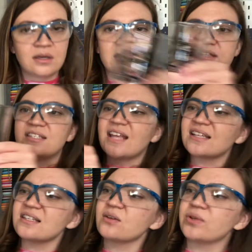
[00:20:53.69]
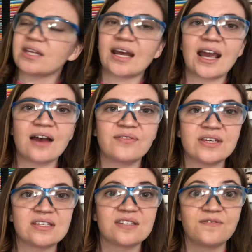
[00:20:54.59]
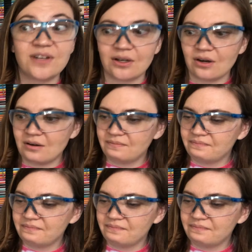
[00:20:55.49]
This next liquid that I have is vinegar.